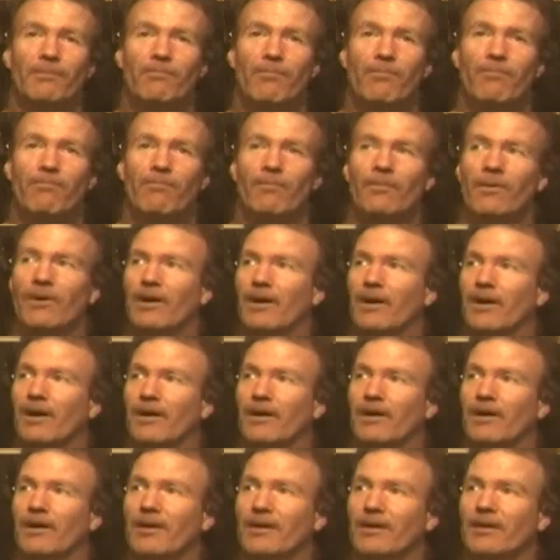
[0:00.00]

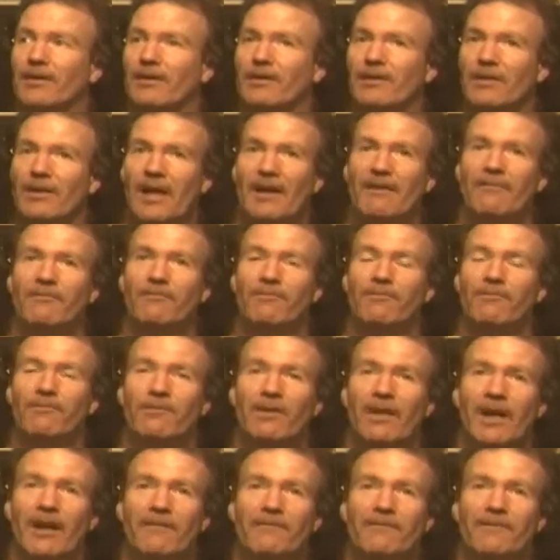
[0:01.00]
Life
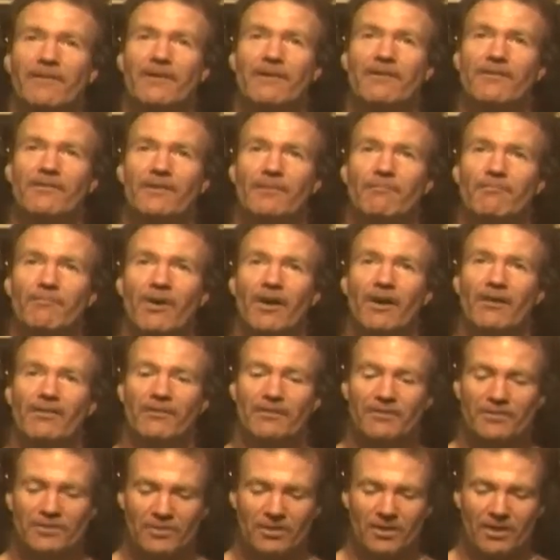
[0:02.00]
is a
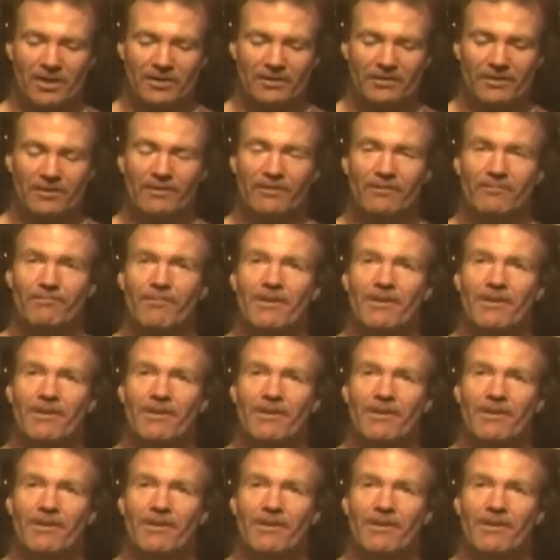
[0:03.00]
box of chocolates.